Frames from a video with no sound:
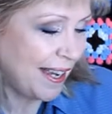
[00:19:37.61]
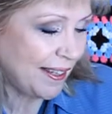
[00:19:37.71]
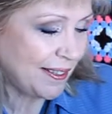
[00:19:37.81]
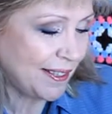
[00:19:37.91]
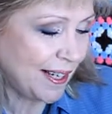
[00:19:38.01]

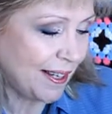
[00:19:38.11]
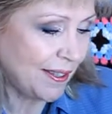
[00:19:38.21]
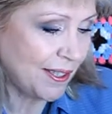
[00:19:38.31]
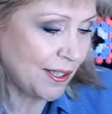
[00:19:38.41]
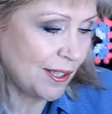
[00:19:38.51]
And uh,
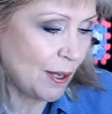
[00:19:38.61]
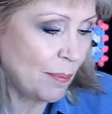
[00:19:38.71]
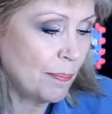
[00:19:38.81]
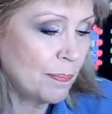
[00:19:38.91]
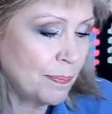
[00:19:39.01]
this is a
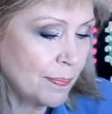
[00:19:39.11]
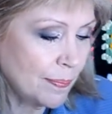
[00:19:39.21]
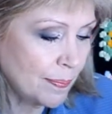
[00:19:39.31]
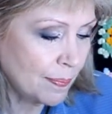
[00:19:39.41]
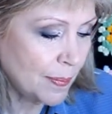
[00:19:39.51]

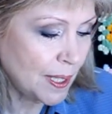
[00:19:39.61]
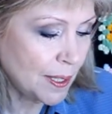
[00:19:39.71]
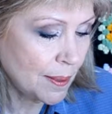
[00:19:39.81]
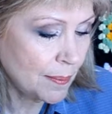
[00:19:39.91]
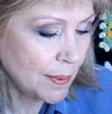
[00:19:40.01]

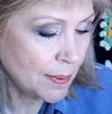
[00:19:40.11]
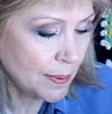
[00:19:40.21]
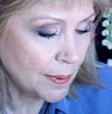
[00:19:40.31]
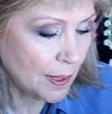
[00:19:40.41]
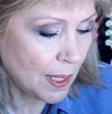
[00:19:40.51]
medium
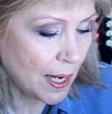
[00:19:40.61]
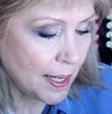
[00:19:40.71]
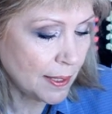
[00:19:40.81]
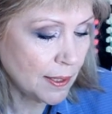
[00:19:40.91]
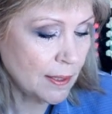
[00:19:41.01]

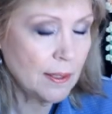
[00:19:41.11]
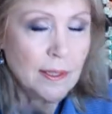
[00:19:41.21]
light.